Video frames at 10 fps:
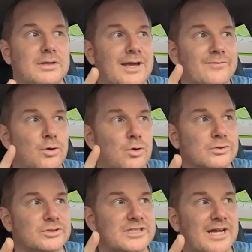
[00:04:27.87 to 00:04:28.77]
They have the
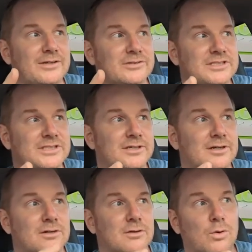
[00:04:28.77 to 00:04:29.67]
older styles
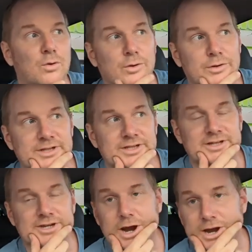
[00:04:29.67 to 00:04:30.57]
here, or
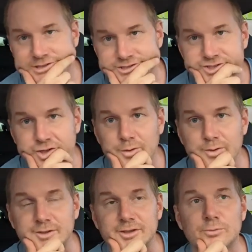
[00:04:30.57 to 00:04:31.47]
the Hondas are a
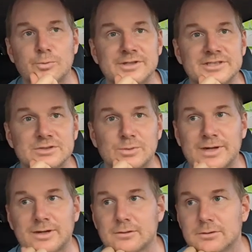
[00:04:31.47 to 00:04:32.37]
really good one as
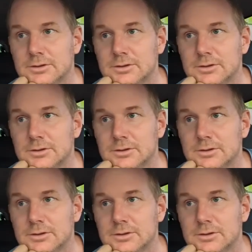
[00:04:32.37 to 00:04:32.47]
well.